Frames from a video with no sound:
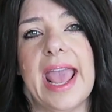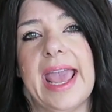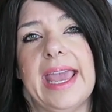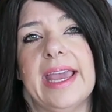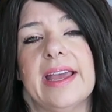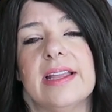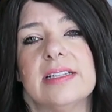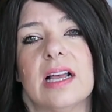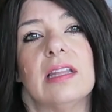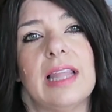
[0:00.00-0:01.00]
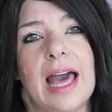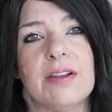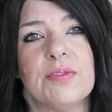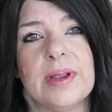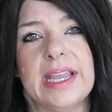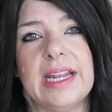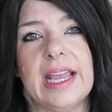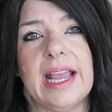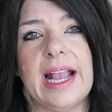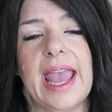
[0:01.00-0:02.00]
and a lot of
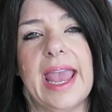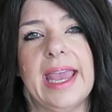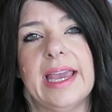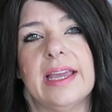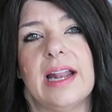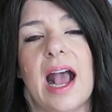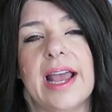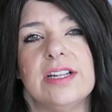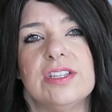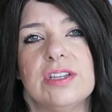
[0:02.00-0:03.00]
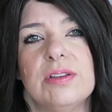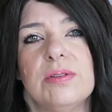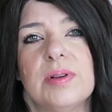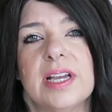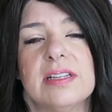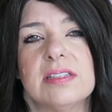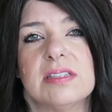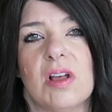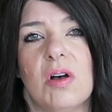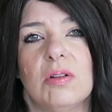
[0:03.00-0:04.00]
reading, and I do
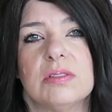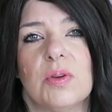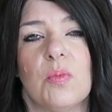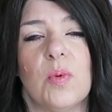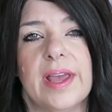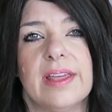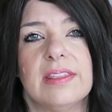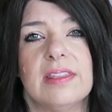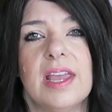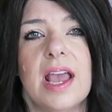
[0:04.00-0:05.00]
consult with